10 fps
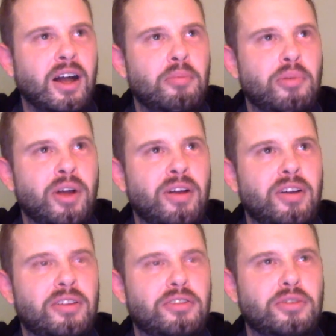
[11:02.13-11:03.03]
I'm
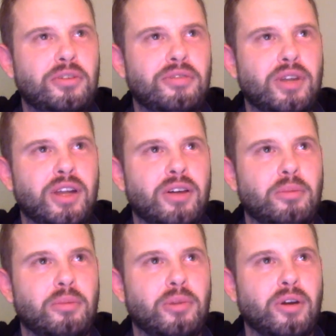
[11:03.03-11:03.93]
probably going to do a video
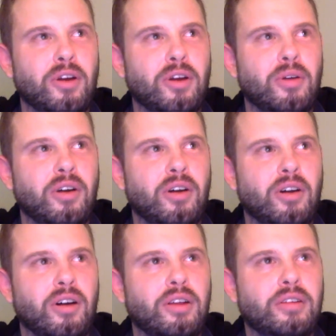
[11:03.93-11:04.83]
tomorrow
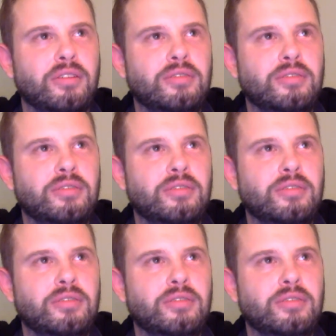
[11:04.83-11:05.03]
on...